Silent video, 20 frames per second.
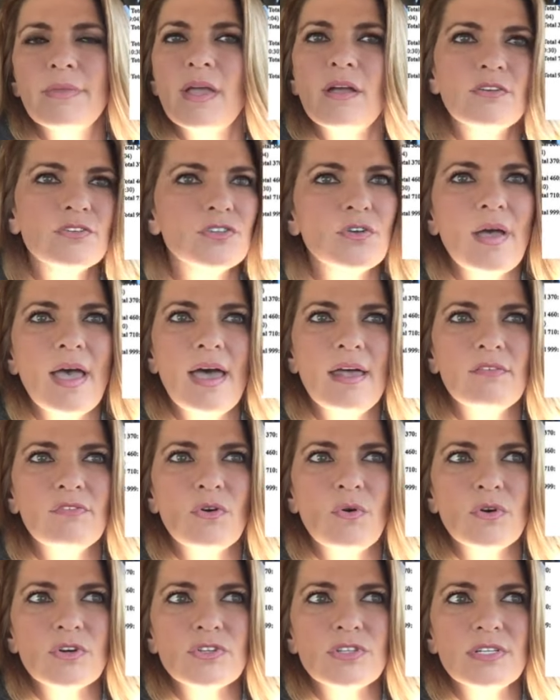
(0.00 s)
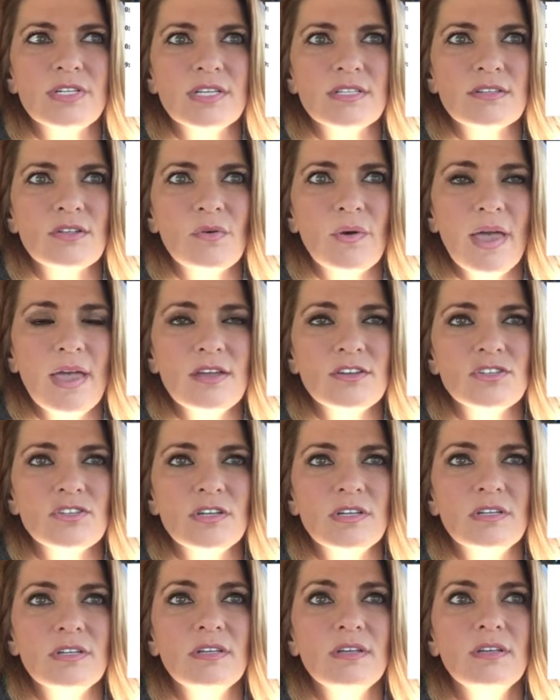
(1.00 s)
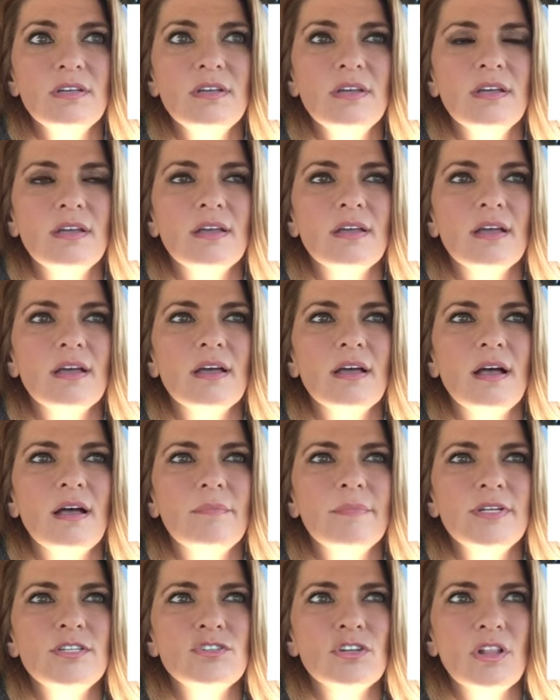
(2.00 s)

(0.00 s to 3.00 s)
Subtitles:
also had, of course, the dislocation in